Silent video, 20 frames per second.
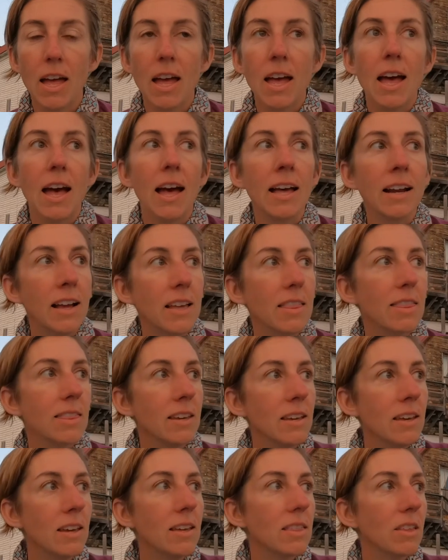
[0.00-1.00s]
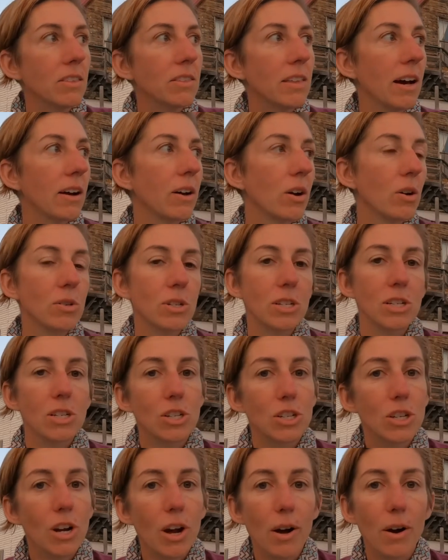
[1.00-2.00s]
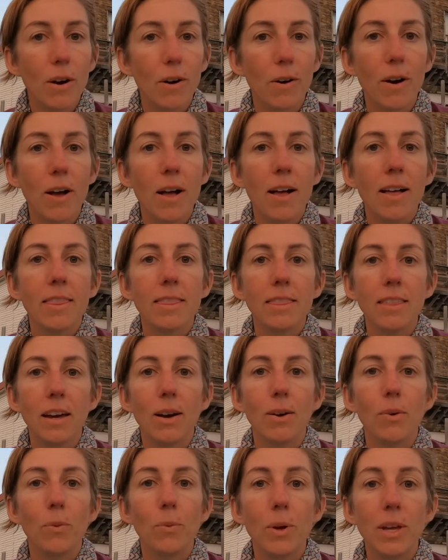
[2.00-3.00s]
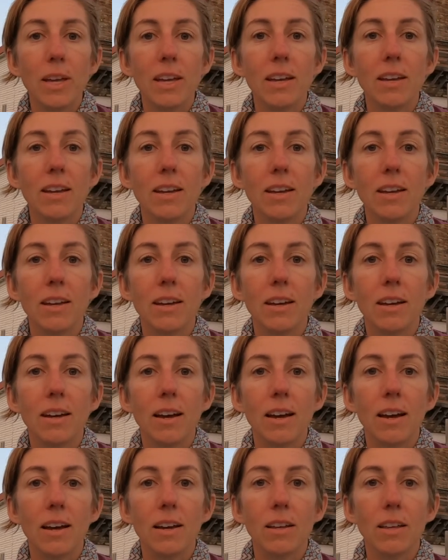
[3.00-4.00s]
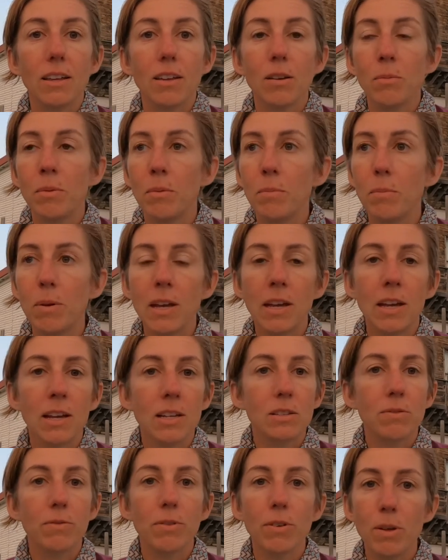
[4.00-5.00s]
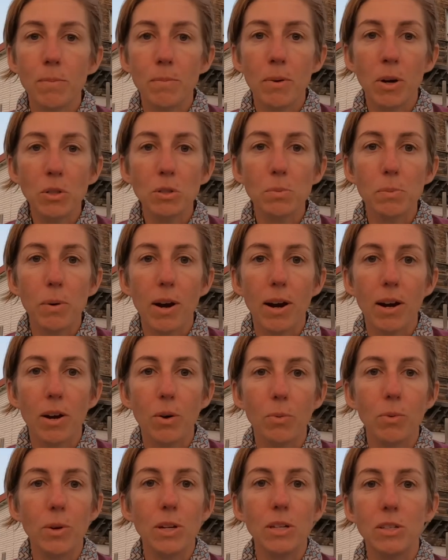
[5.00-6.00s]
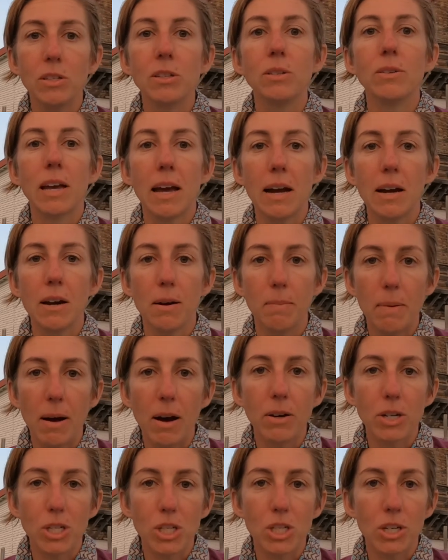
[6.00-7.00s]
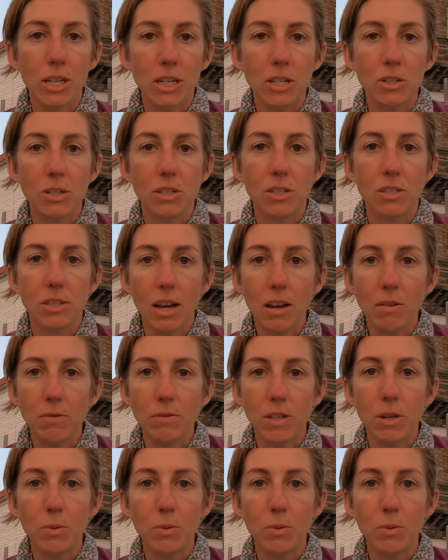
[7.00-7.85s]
And I think that that goes to show that we human beings, for the most part, we do care about a stranger's safety.